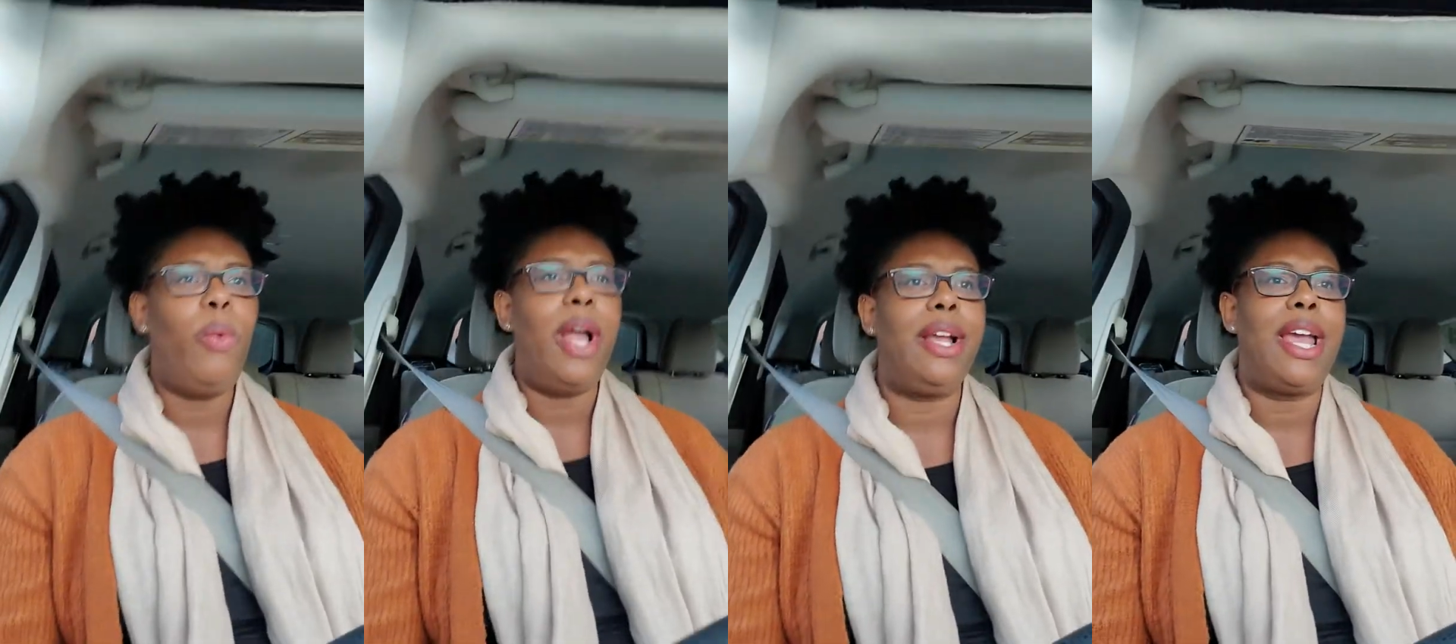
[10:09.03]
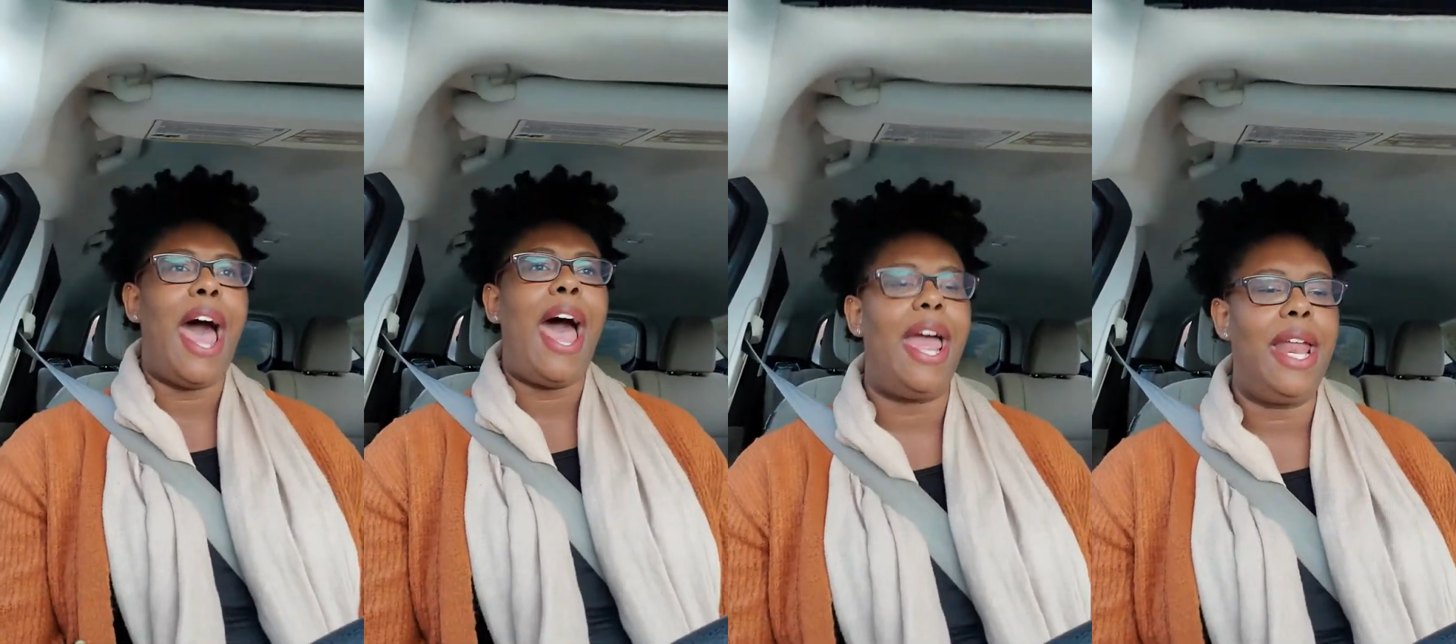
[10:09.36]
what
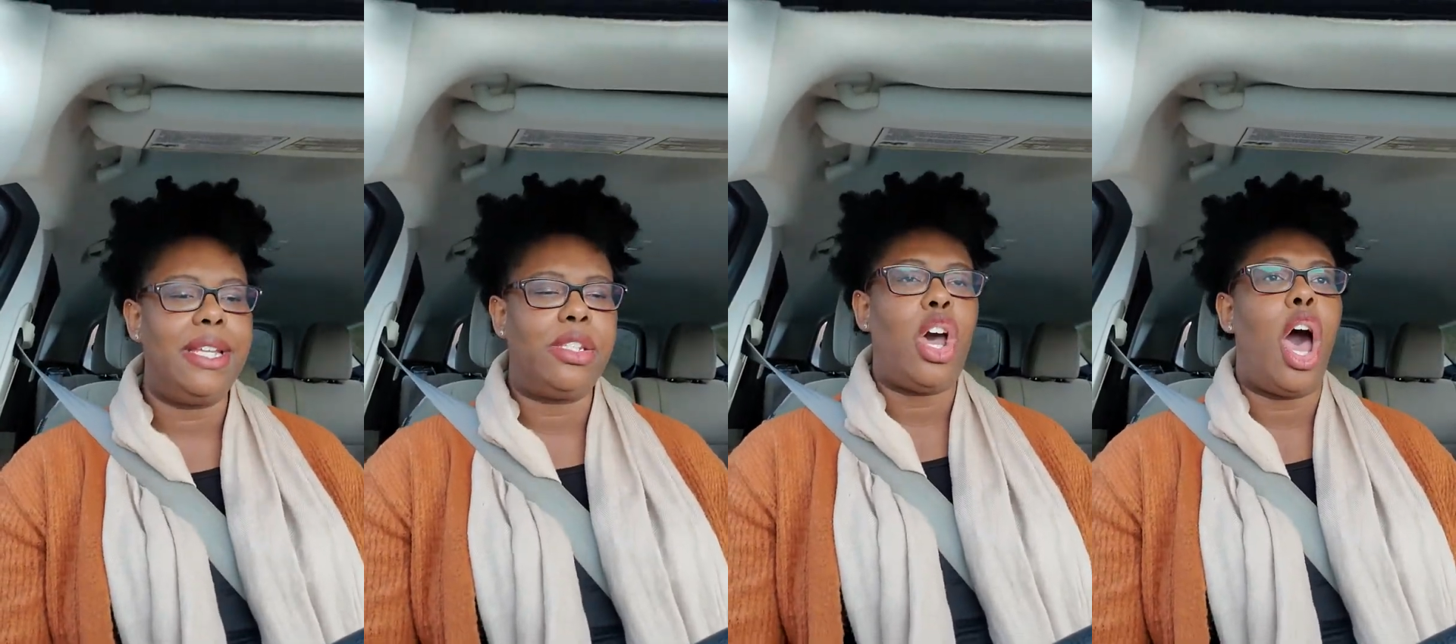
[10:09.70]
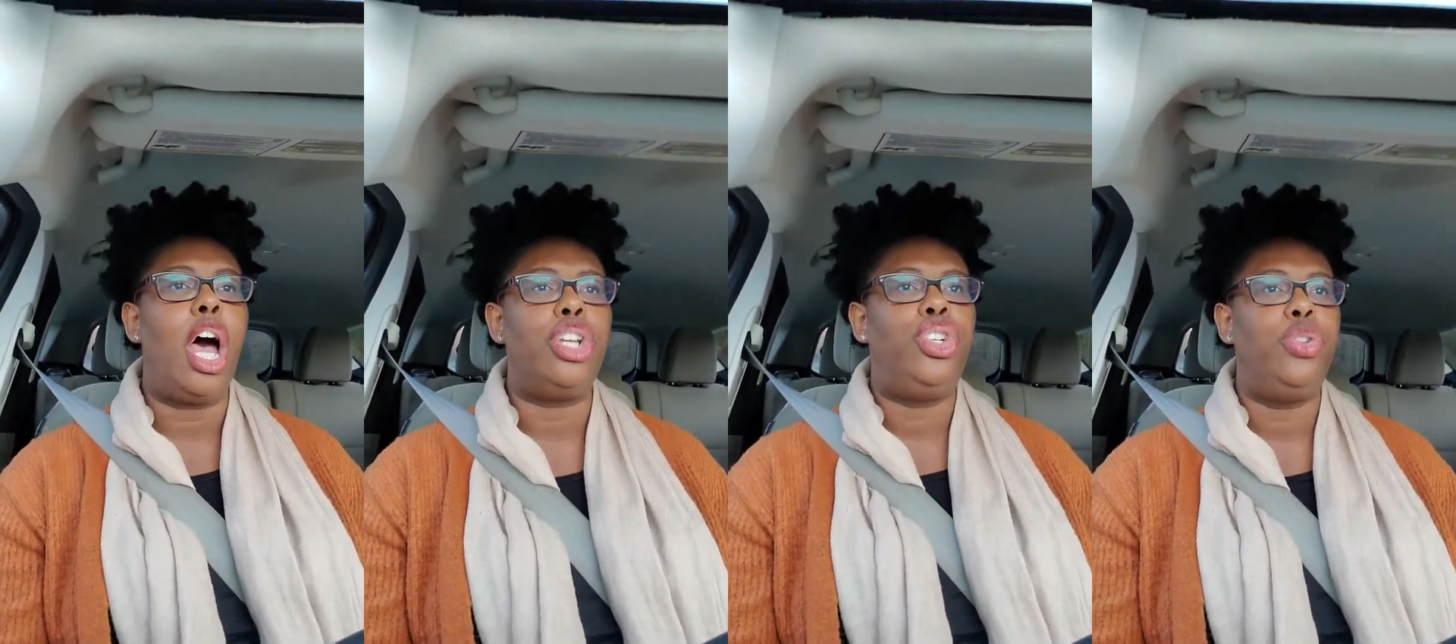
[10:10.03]
God has
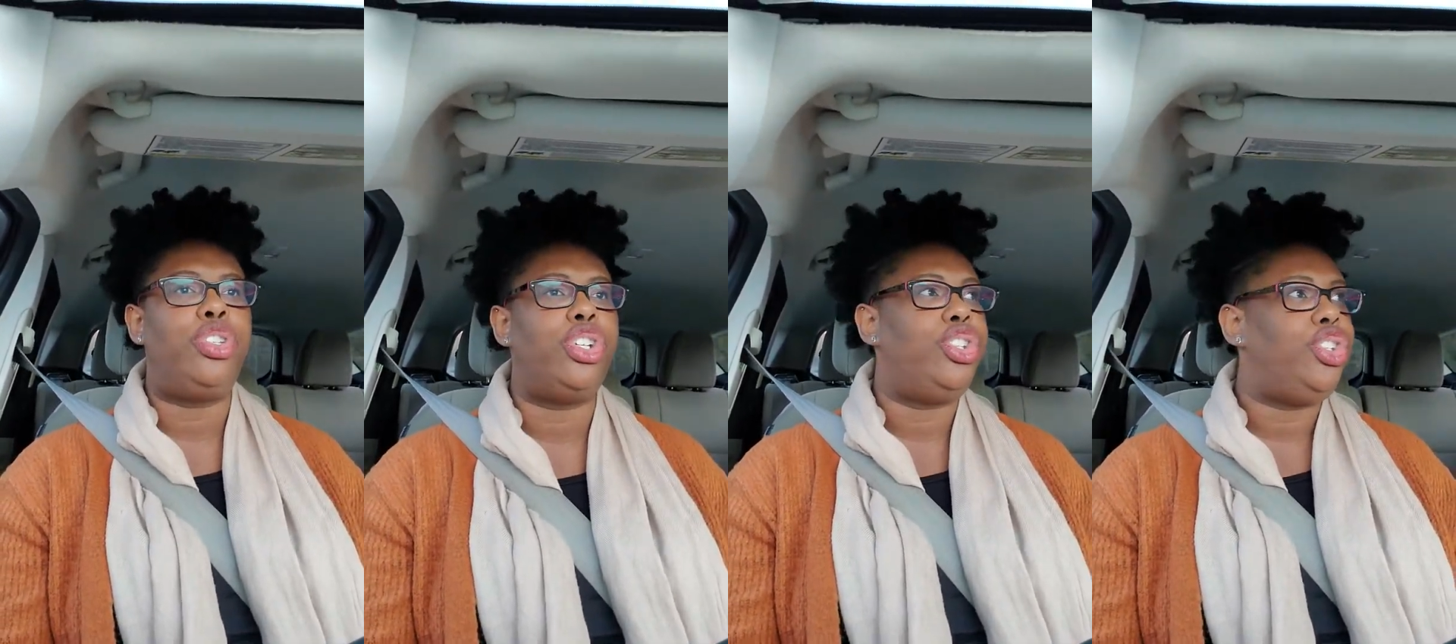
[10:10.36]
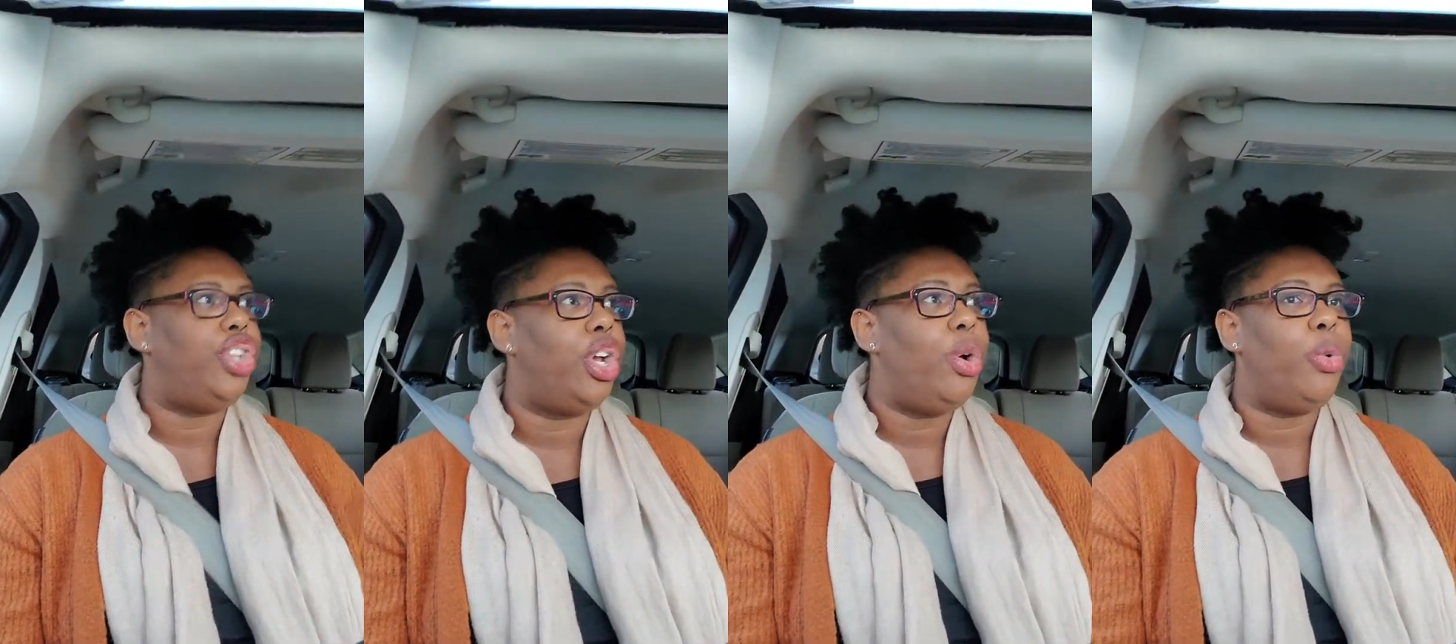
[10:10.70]
called you to
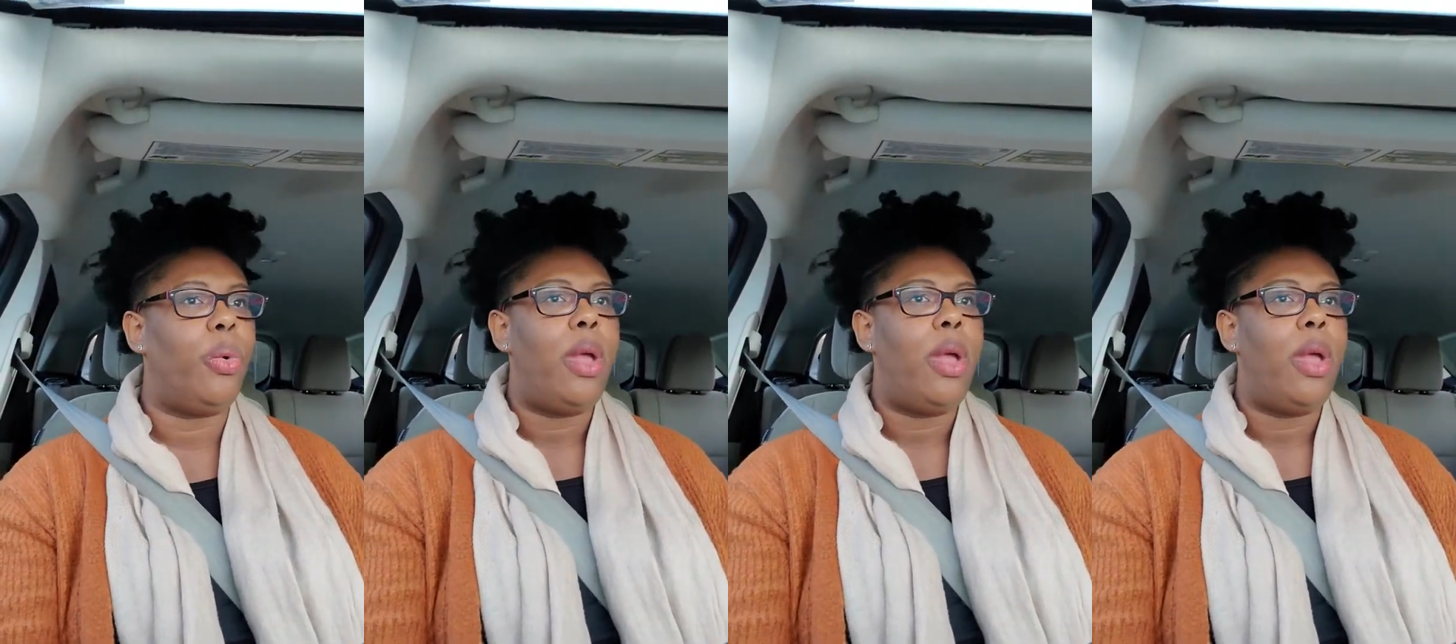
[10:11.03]
do.